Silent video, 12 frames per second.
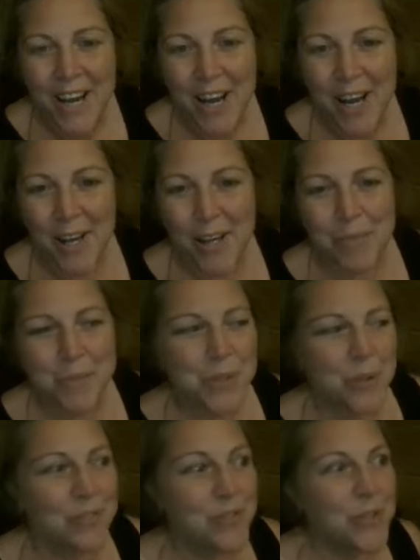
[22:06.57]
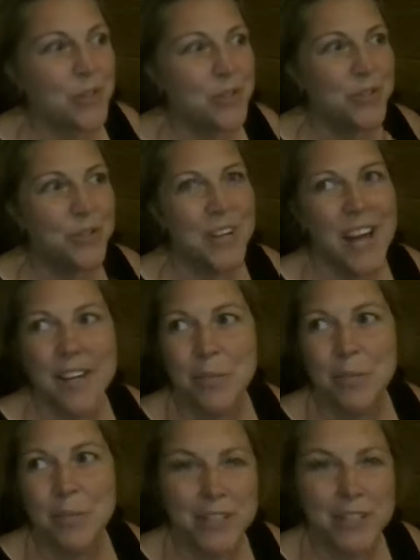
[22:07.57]
So if you do an
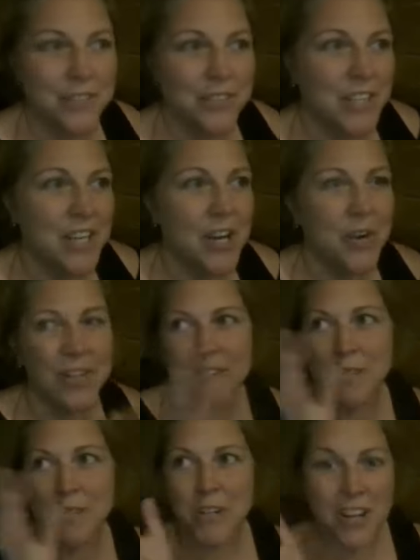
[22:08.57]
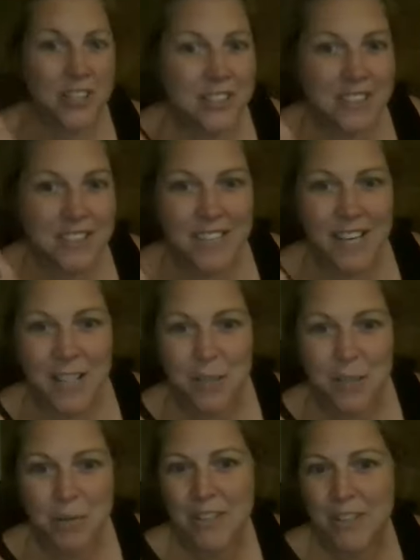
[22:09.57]
acupressure video and someone else does an
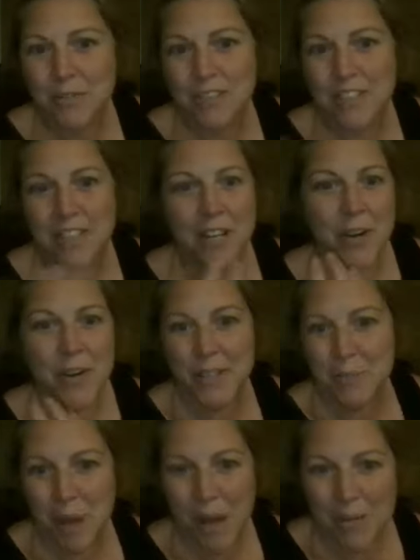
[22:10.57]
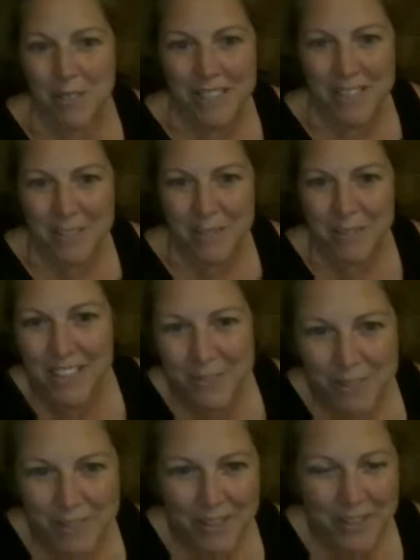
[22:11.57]
acupressure video, it's probably going to be
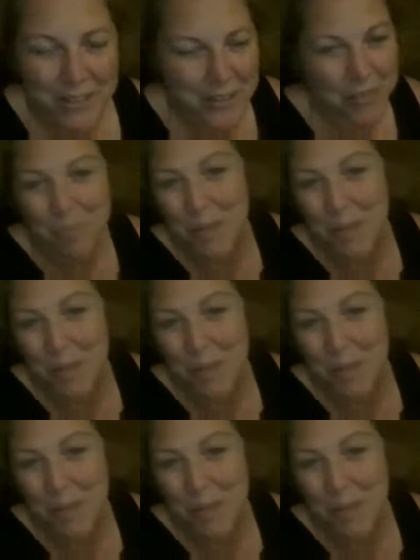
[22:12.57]
even a little different.